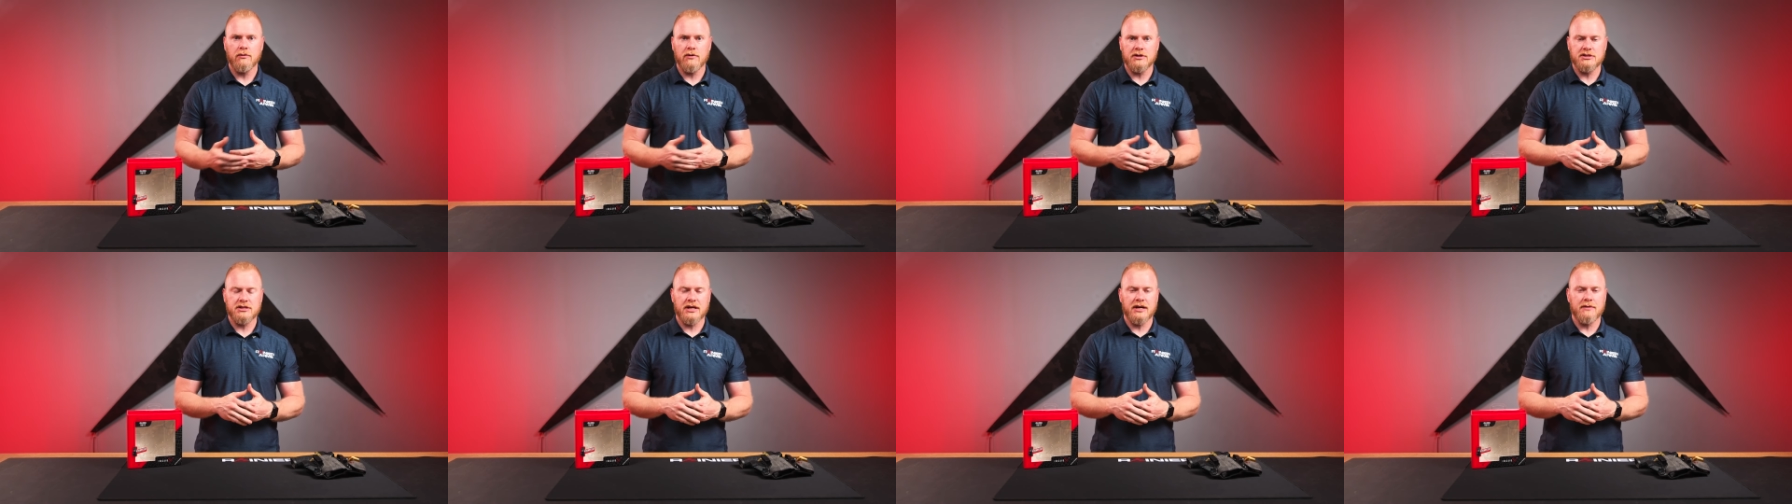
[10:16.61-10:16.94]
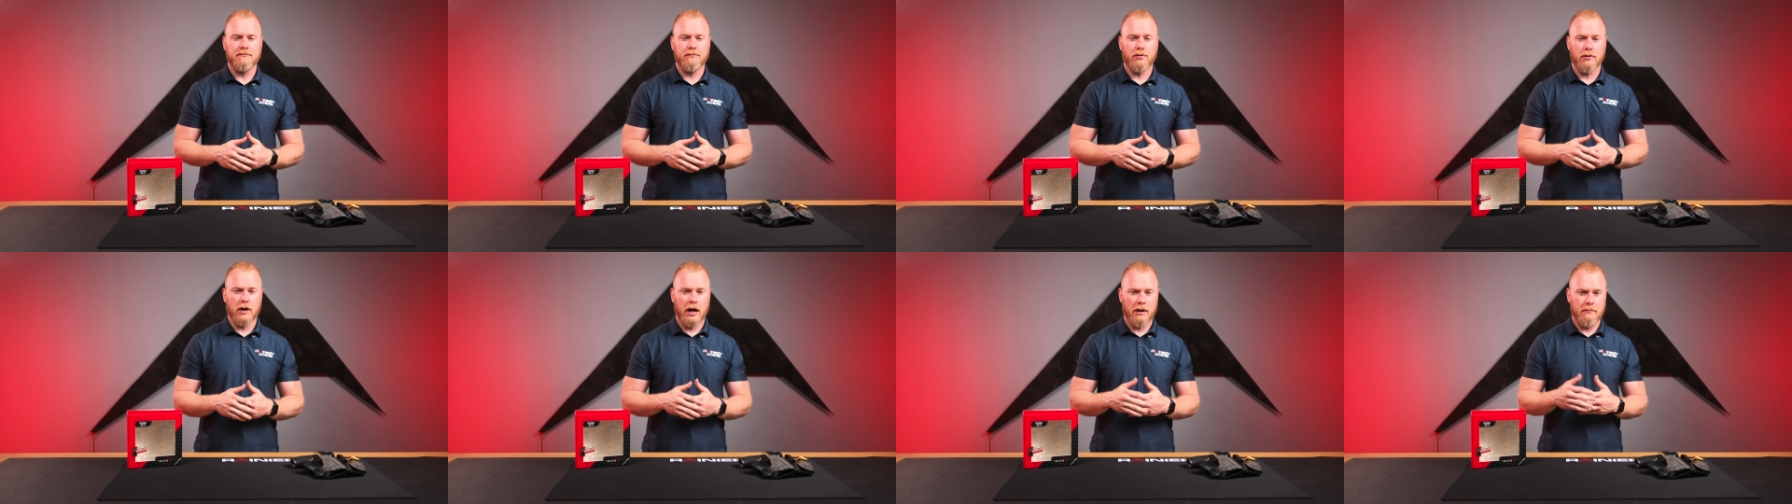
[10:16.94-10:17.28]
which I
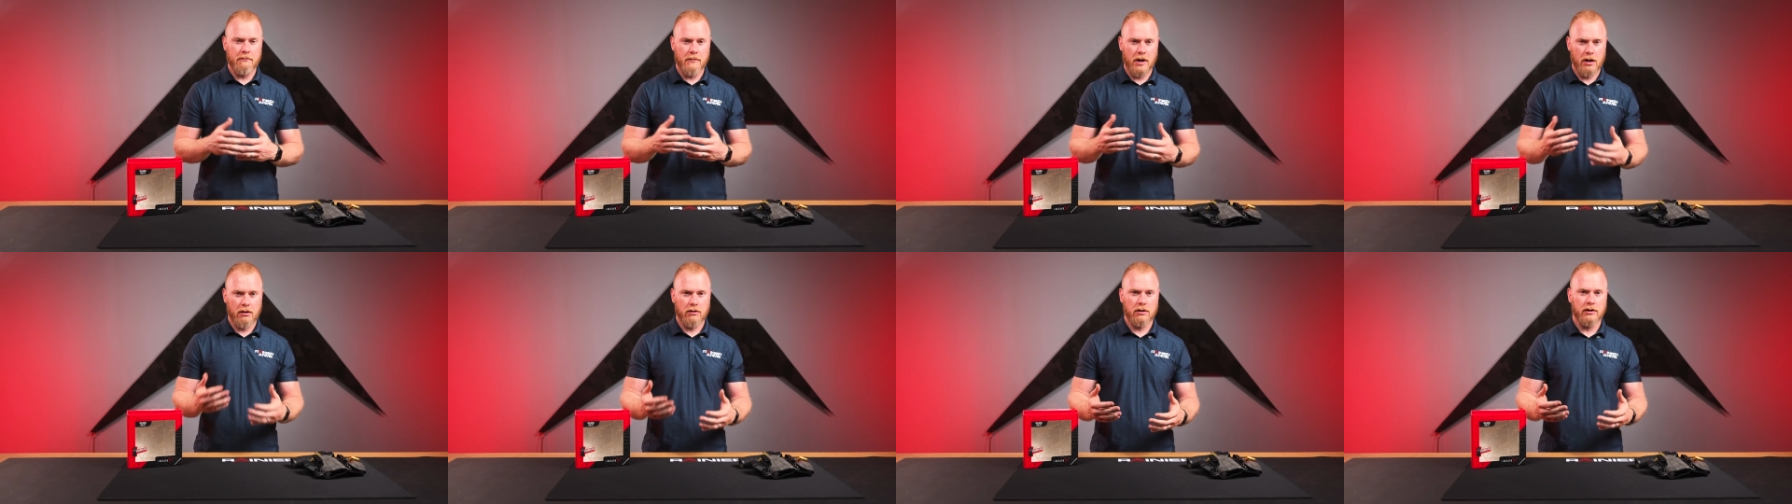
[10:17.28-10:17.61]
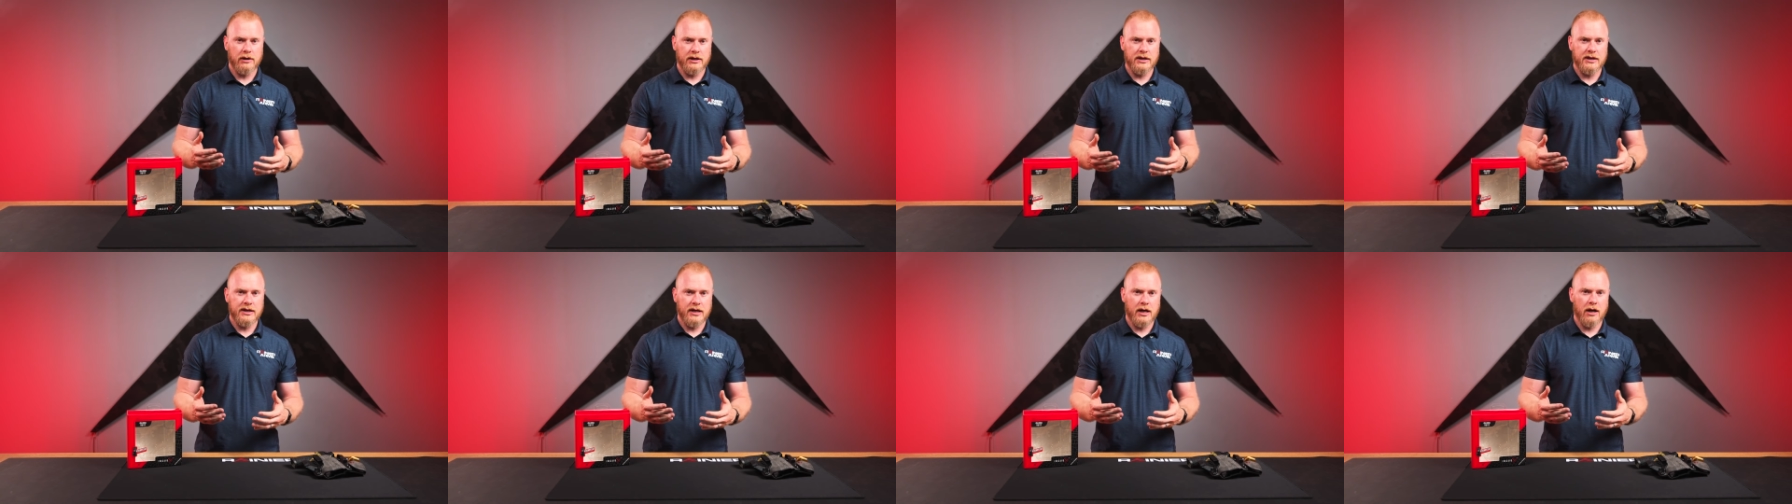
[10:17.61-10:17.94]

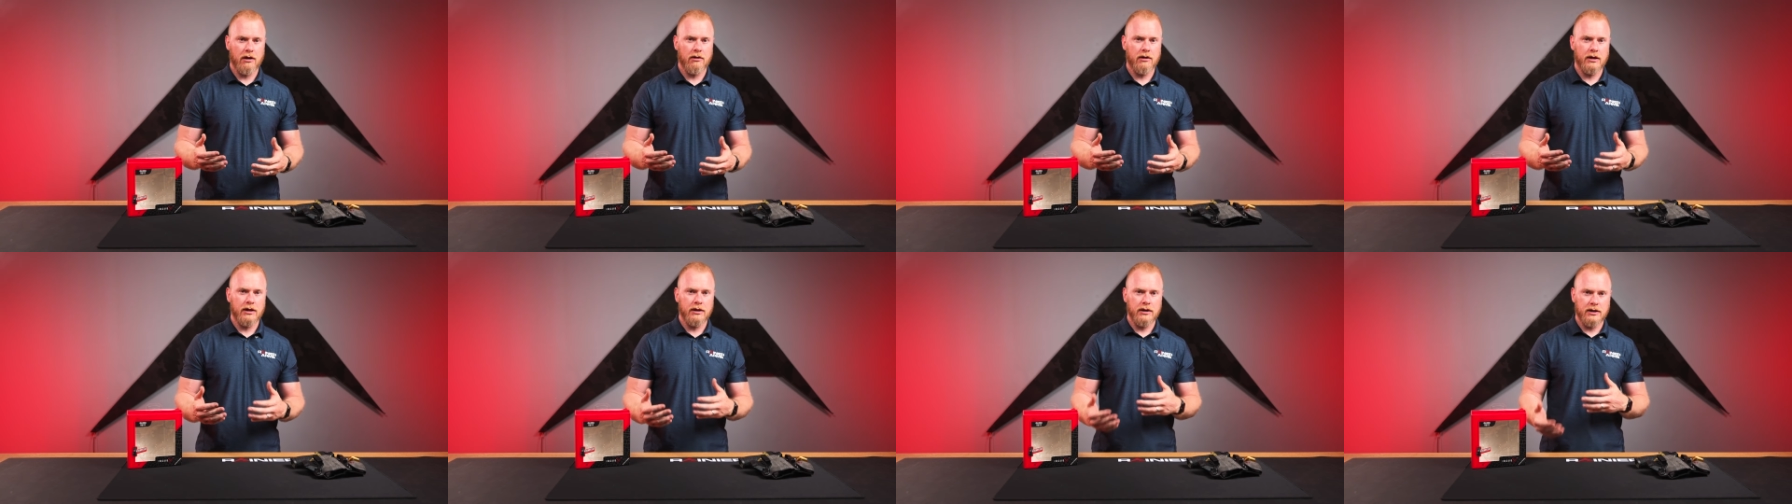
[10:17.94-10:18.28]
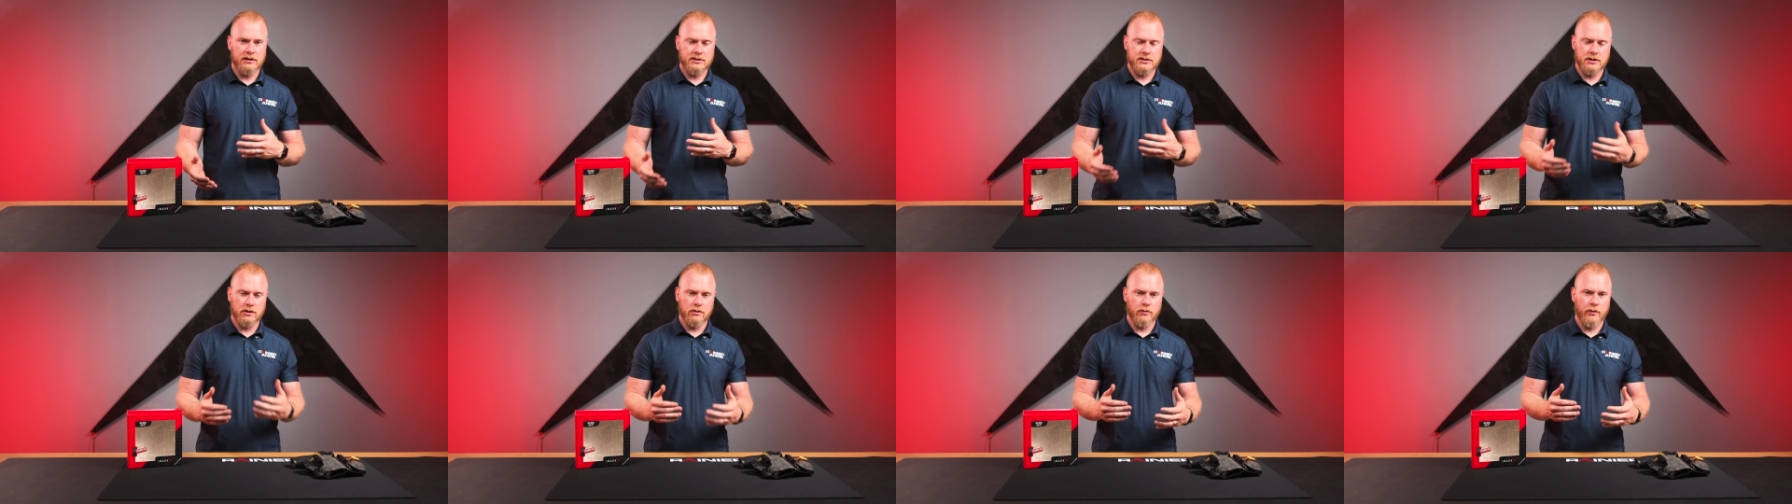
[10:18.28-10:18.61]
primarily carry
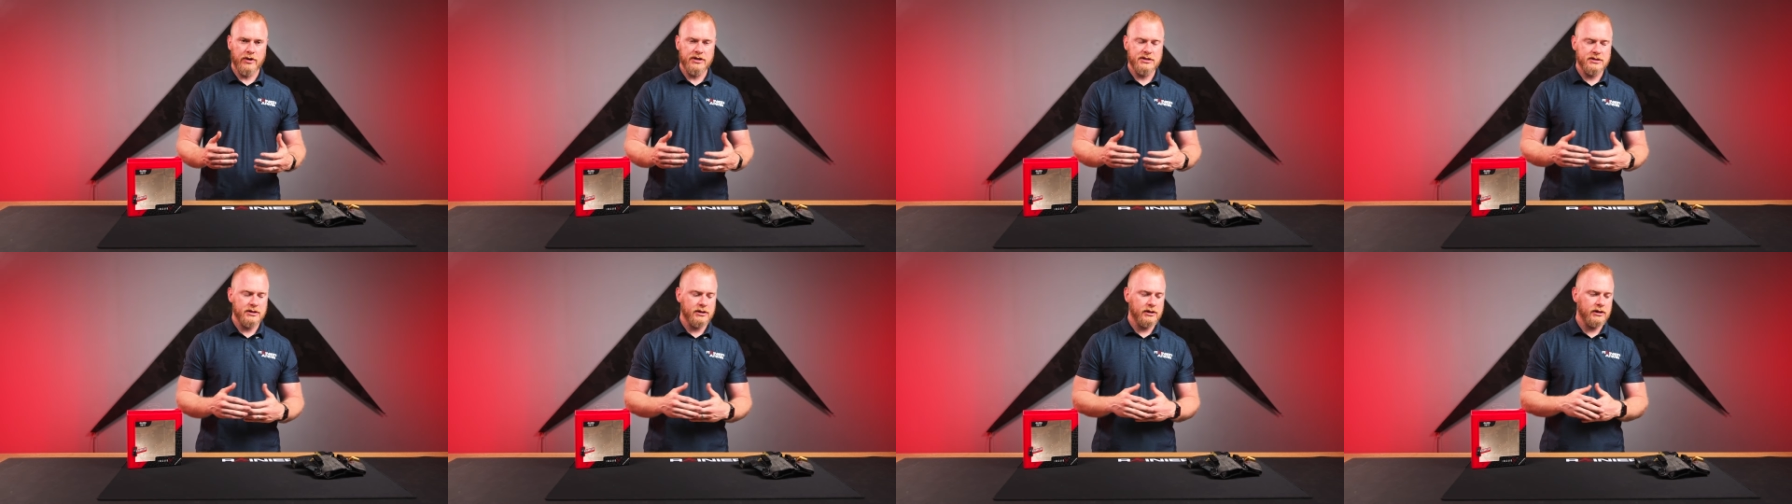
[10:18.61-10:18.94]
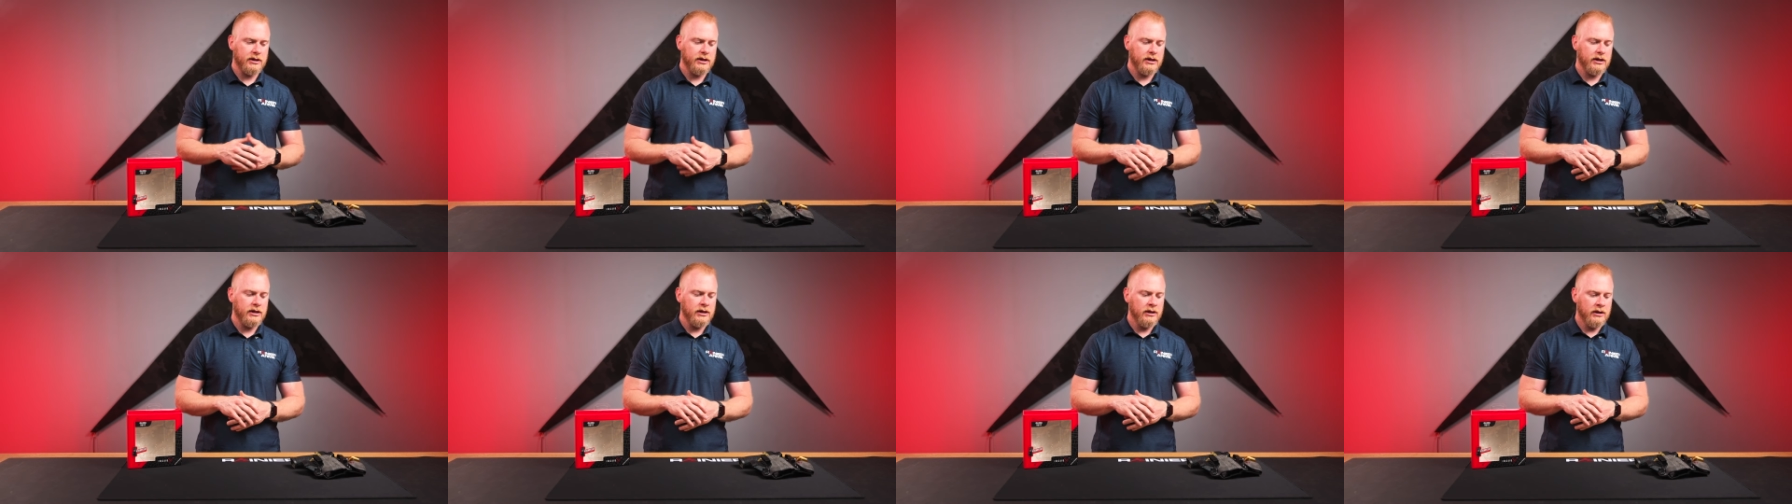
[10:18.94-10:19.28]
until
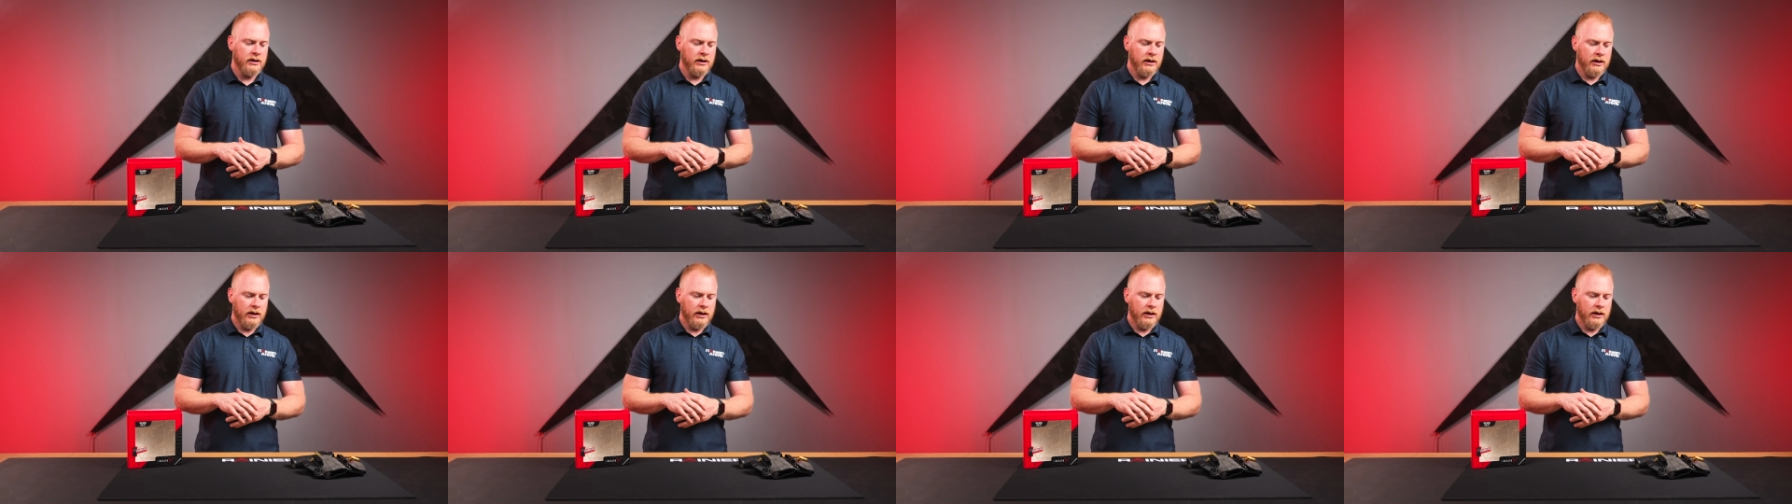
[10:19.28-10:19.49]
recently,